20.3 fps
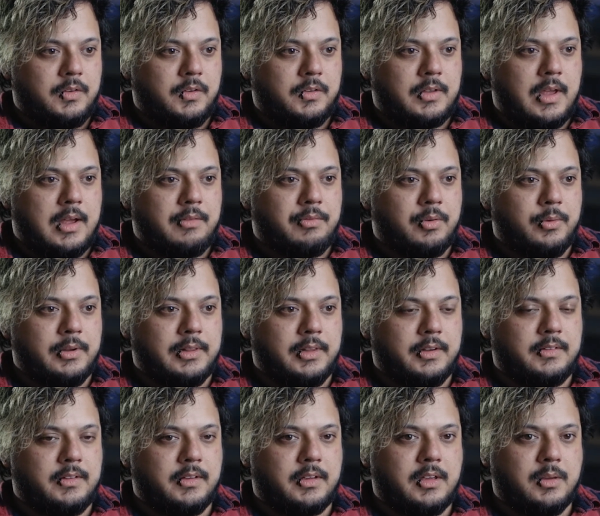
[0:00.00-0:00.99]
have a
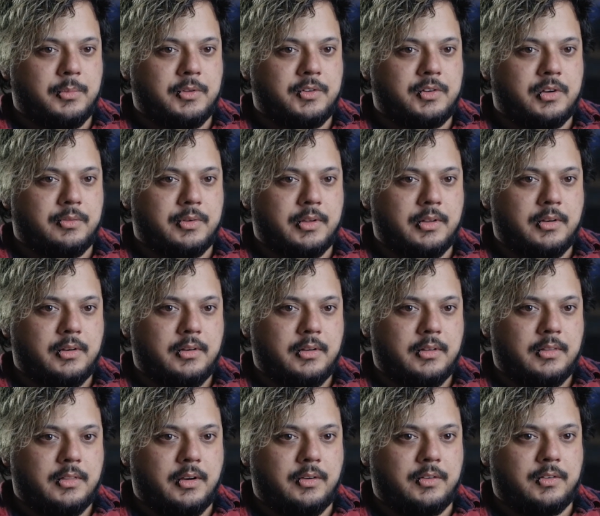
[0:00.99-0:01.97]
realistic image of it.
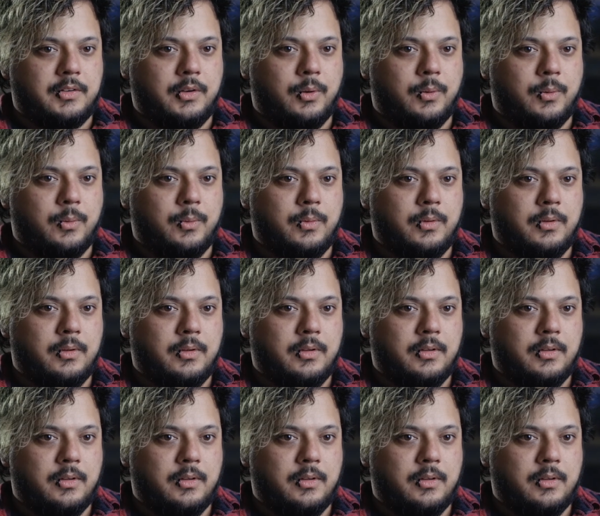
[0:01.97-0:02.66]
There's no